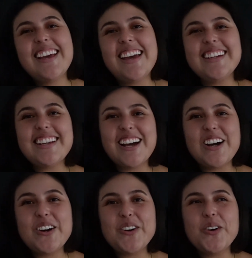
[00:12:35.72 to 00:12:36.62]
And
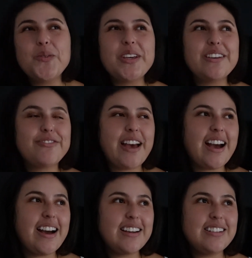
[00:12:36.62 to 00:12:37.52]
now we've
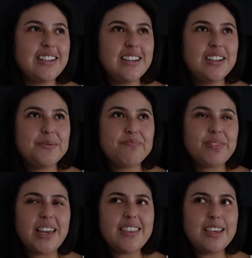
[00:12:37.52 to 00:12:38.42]
had,
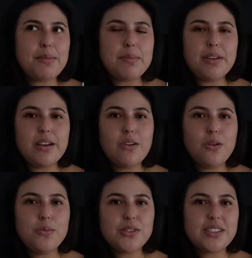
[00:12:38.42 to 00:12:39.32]
I think maybe
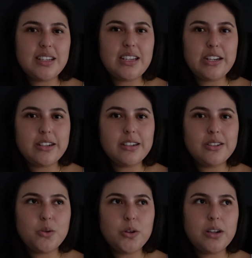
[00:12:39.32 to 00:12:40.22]
almost a
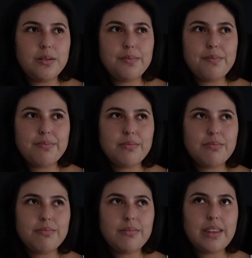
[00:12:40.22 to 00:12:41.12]
year, or
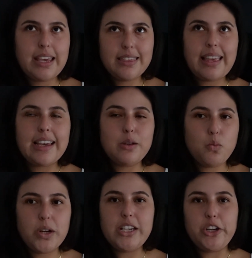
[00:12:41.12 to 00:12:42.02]
hit that
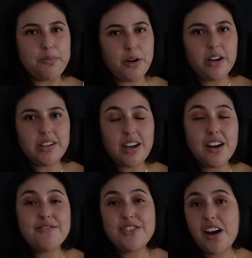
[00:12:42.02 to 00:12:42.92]
1 year mark
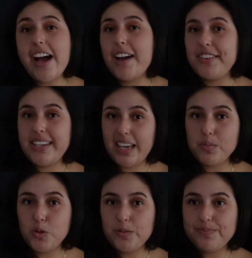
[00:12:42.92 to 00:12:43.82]
of not having
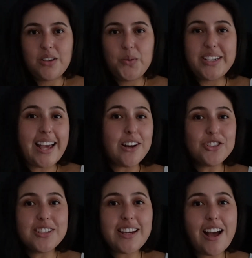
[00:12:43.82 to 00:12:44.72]
cable. We now
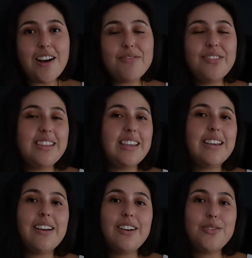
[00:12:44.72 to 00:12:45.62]
just have
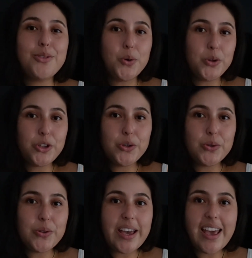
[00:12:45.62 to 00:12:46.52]
the
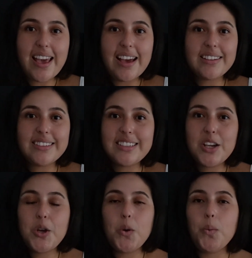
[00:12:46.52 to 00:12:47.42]
Roku, and
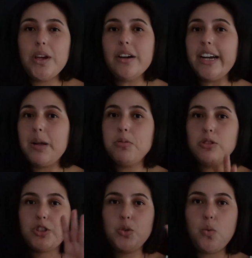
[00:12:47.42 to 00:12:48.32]
we are able
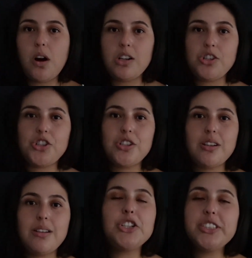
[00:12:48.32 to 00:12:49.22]
to watch
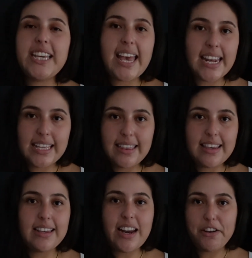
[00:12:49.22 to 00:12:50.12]
literally
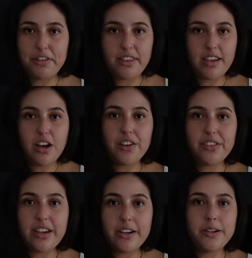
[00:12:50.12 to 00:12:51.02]
anything and everything on
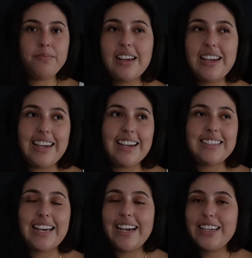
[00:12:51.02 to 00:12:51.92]
there.
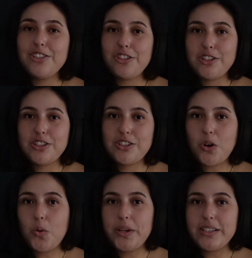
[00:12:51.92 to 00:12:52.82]
And I can just
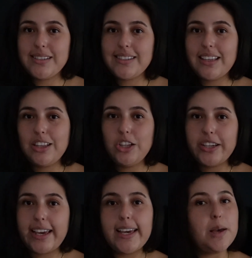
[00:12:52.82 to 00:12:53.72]
always look
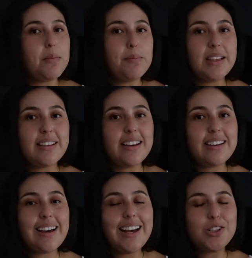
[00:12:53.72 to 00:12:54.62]
at him and be
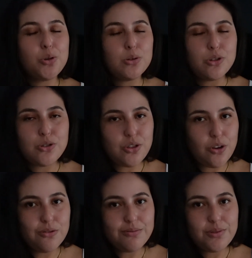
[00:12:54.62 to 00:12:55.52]
like, I told you
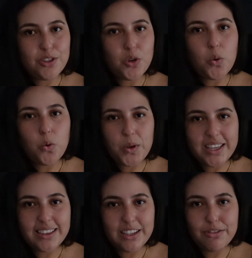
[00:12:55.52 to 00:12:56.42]
so. We
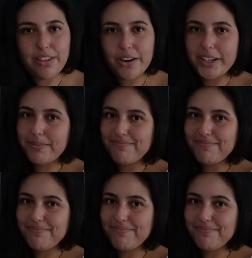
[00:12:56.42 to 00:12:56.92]
can live without it.